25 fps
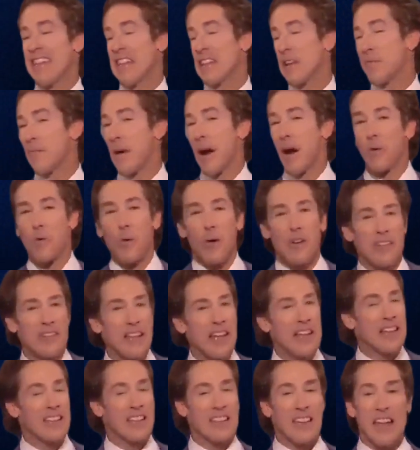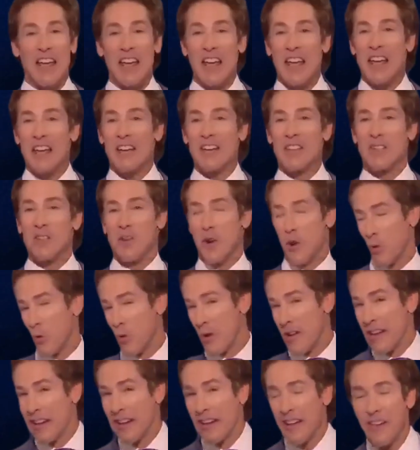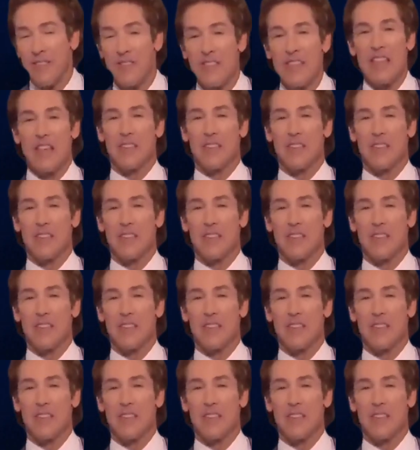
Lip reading: Embrace the present moment and make the